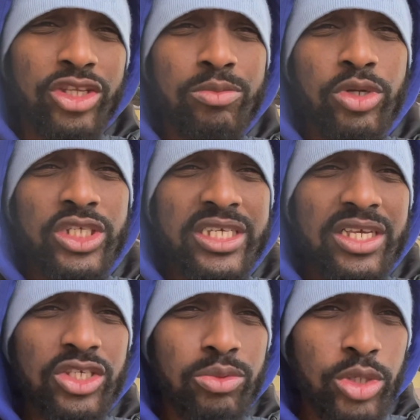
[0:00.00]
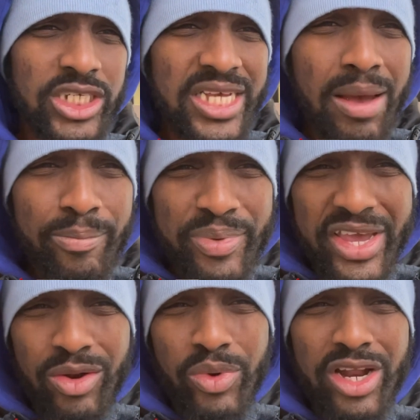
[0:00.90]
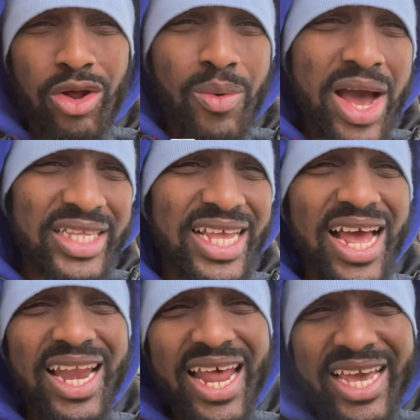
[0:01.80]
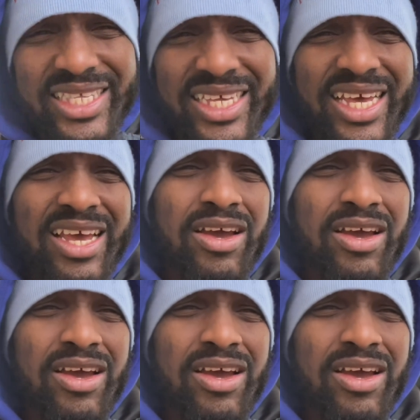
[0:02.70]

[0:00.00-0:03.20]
too much so much campaign, running on water, light,